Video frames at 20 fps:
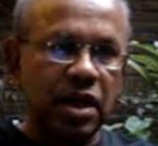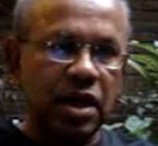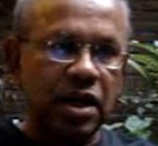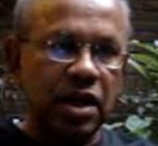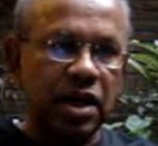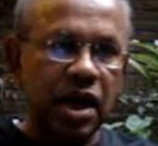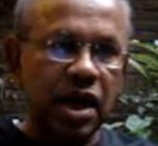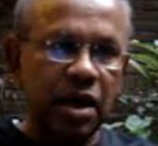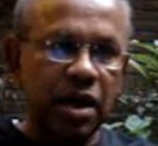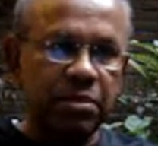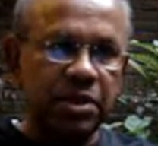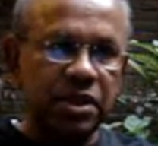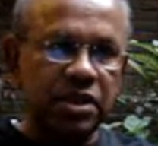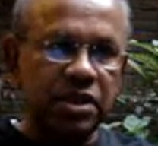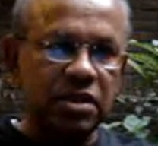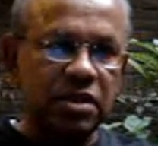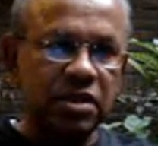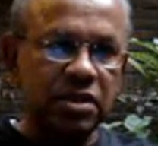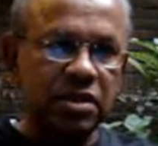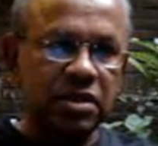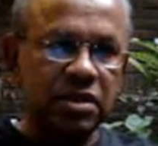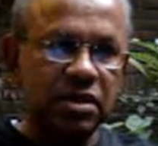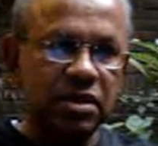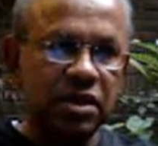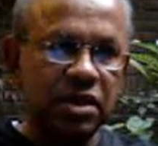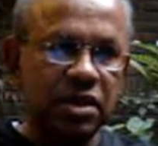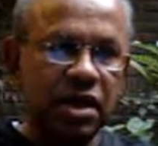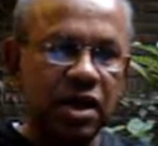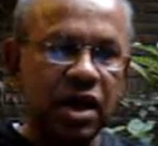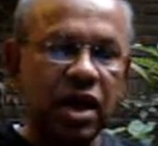climate,
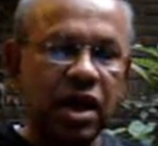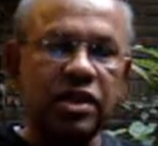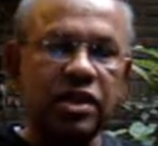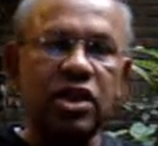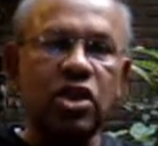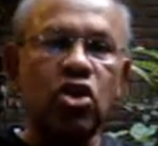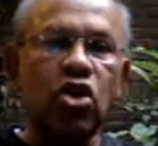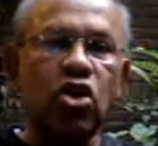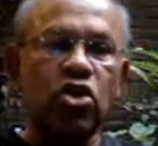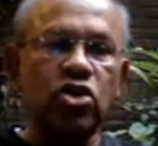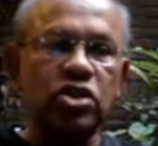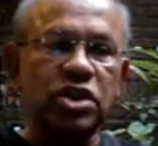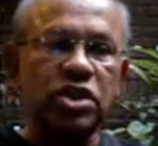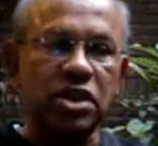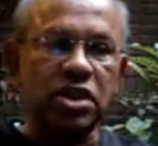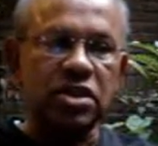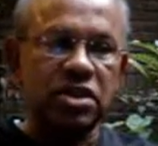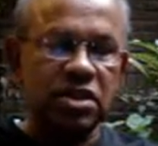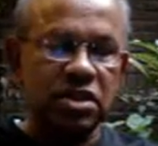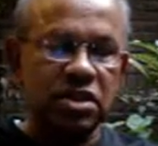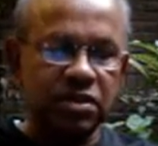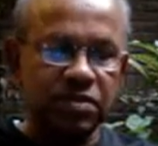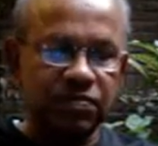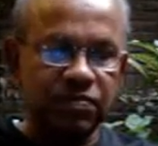and the context.